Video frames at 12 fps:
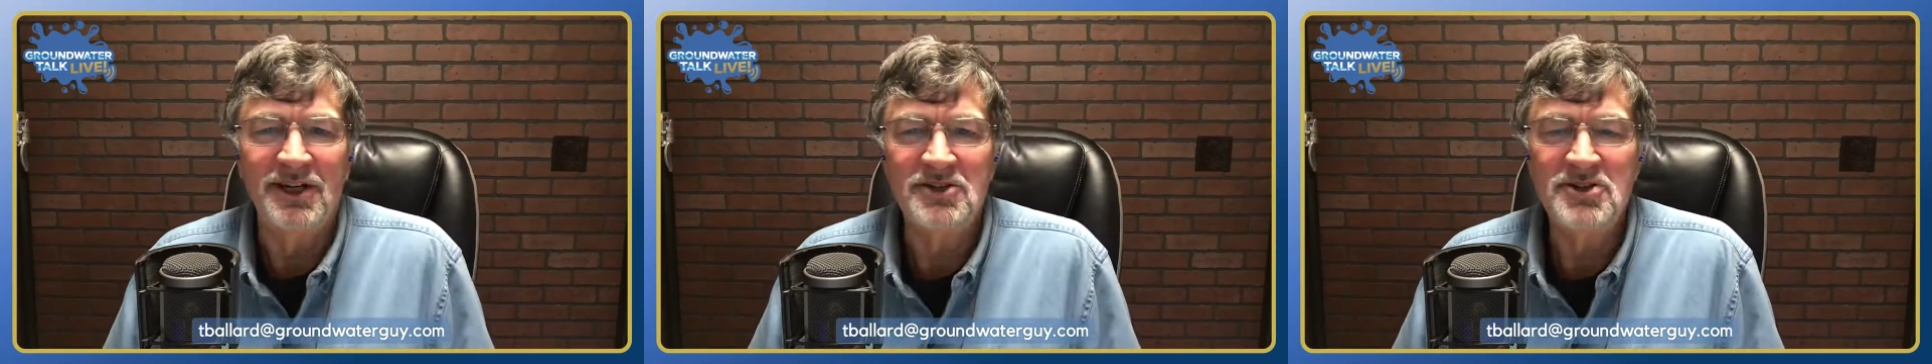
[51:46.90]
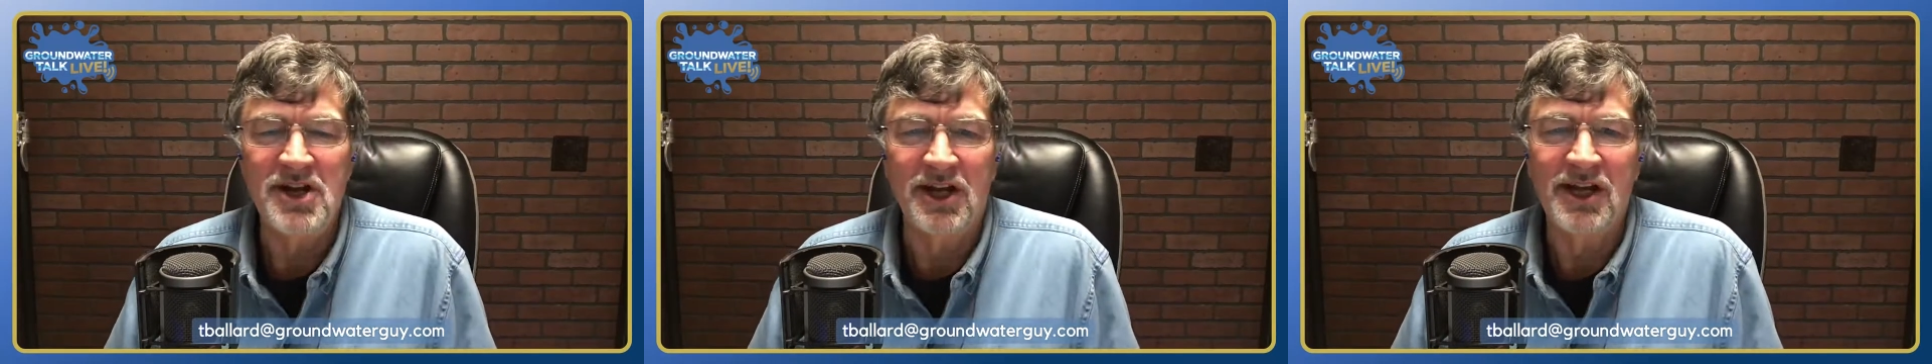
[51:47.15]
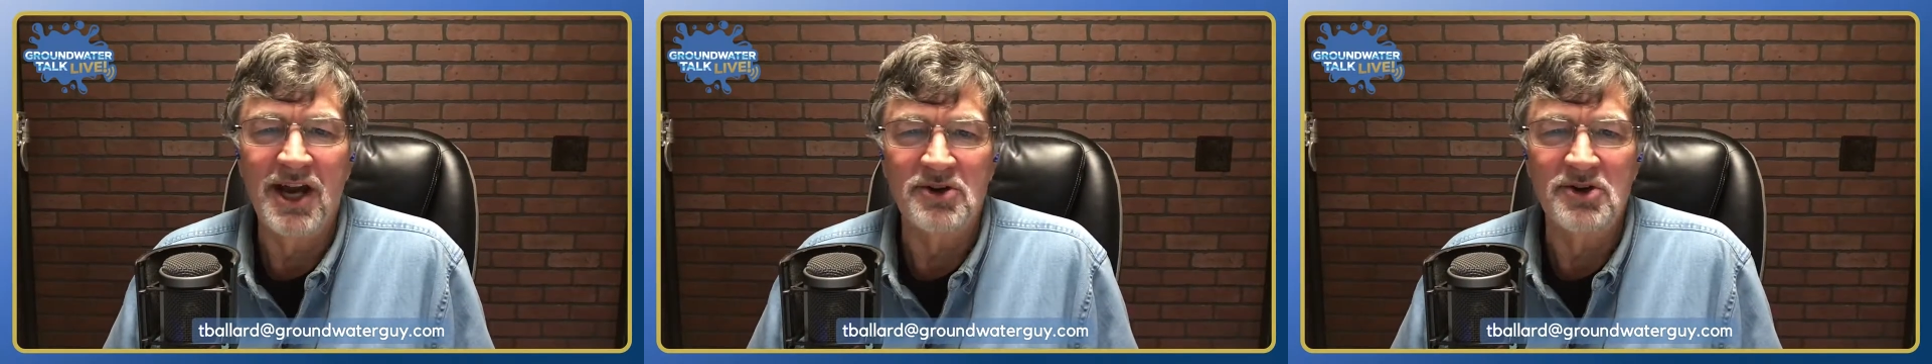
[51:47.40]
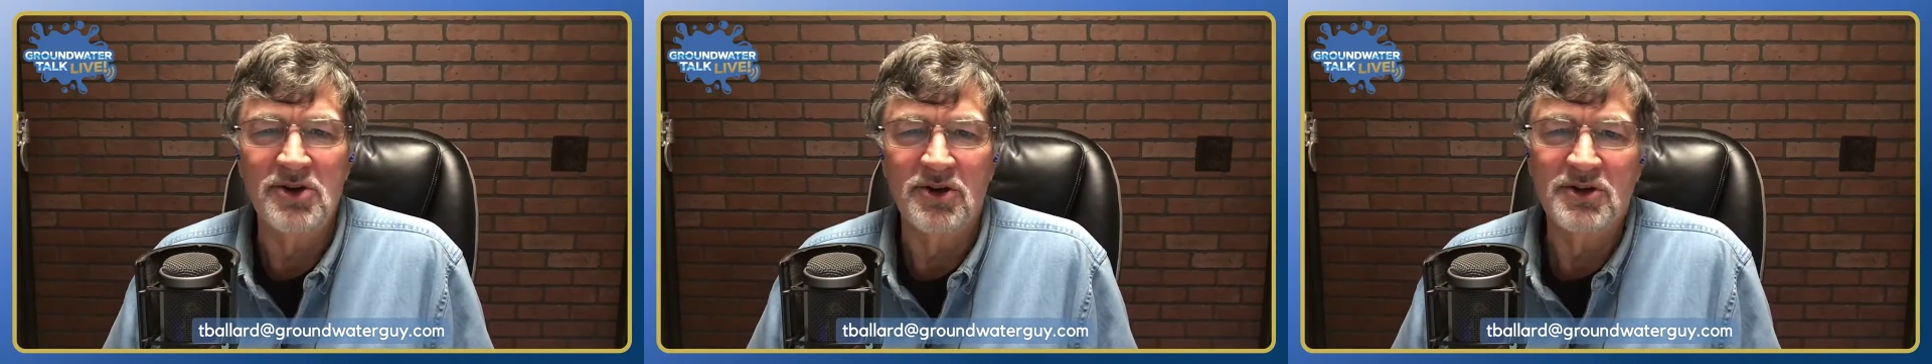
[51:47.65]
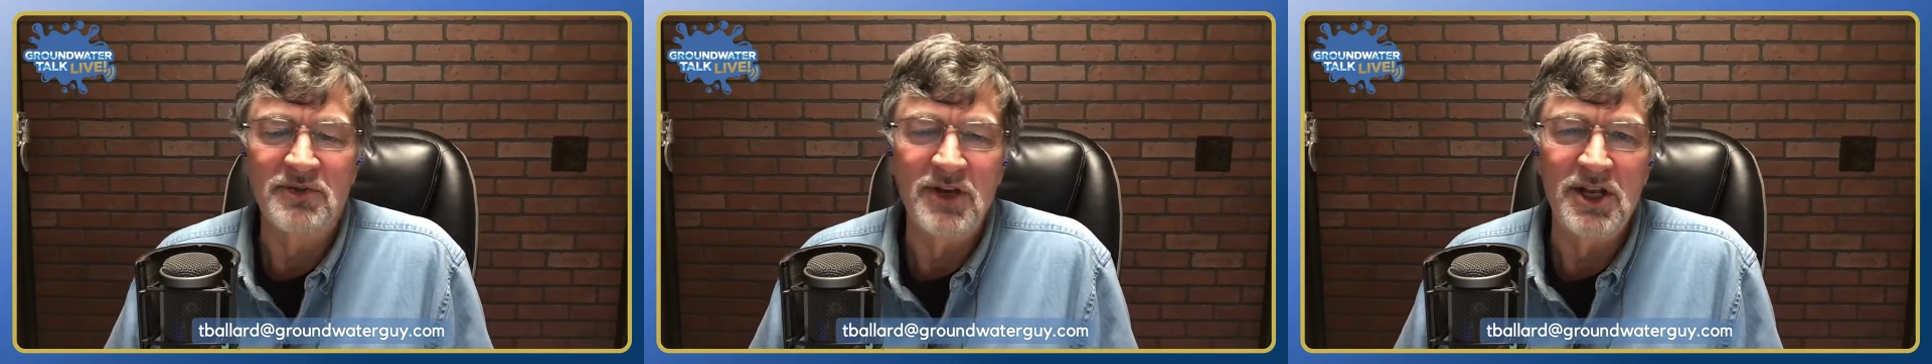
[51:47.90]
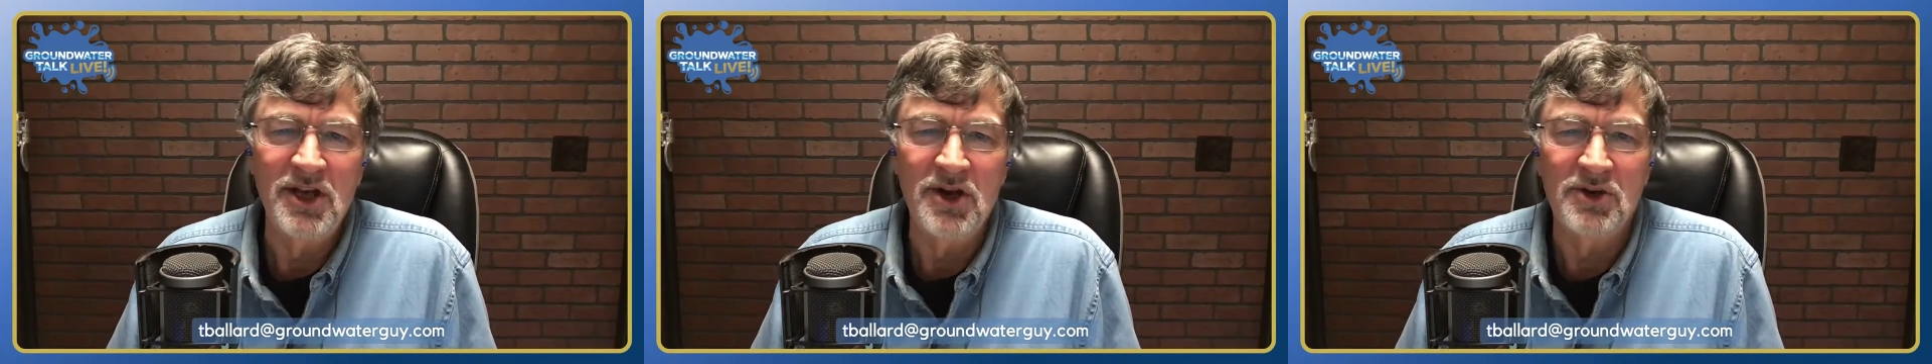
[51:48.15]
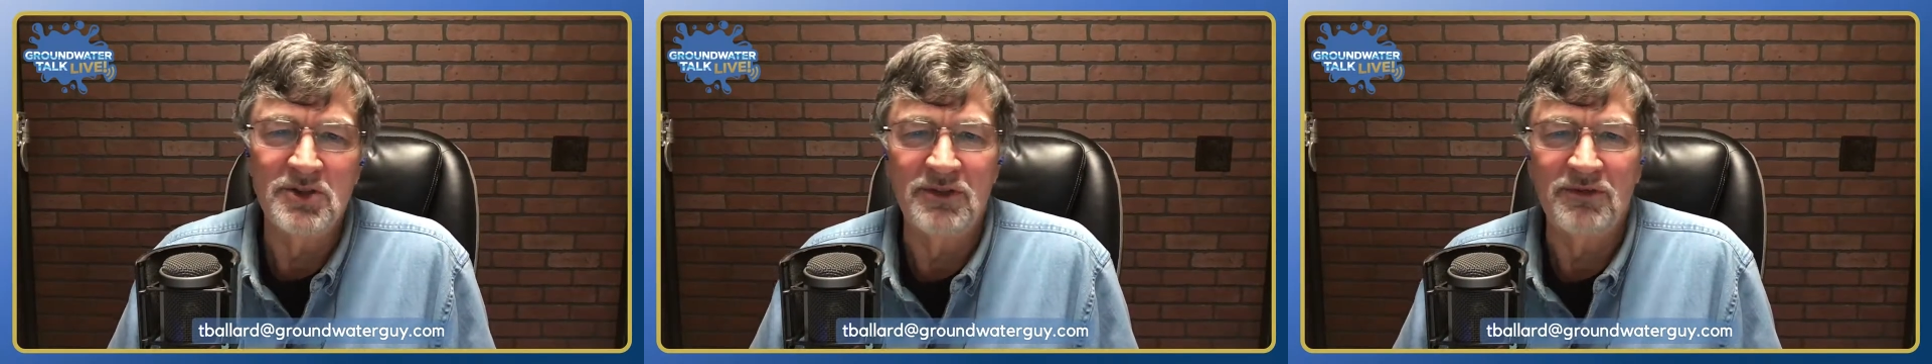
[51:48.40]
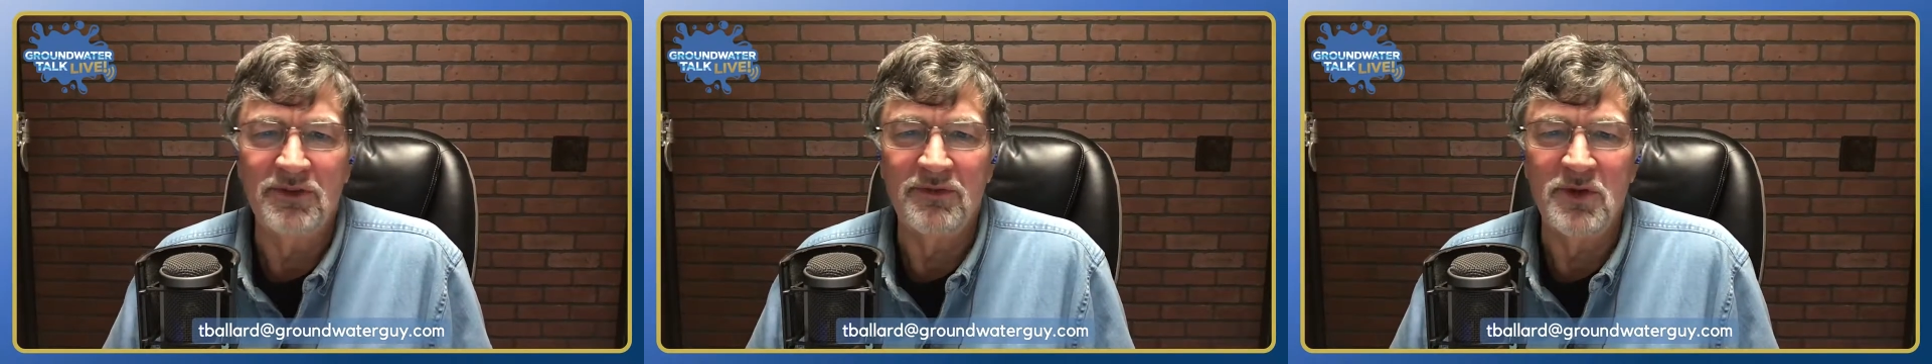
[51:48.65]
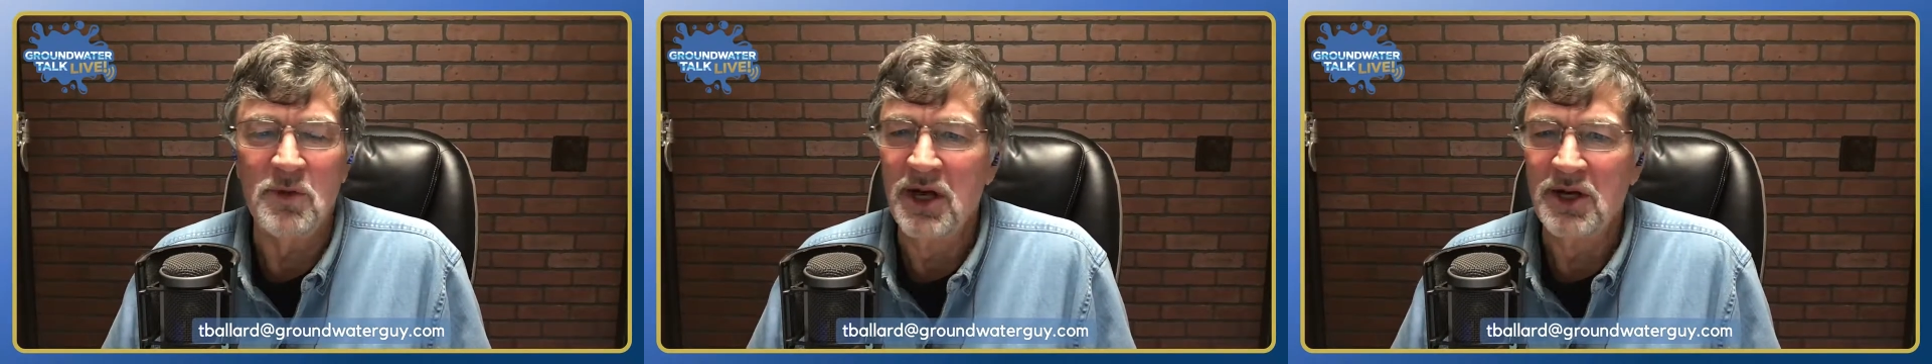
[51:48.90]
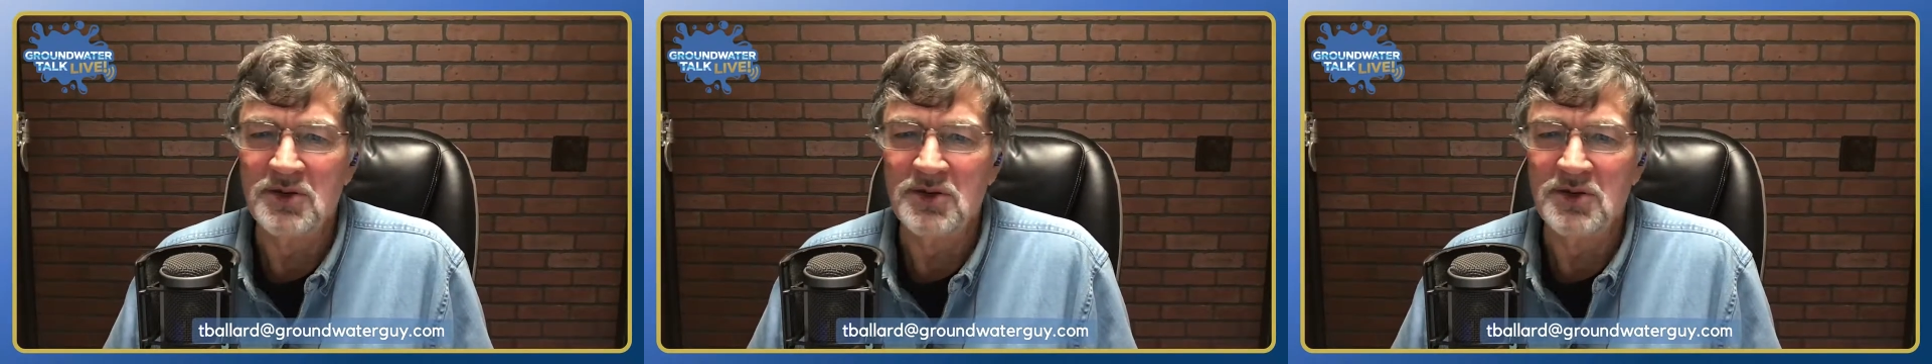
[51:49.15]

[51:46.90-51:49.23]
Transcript: check out Dirk's videos if you want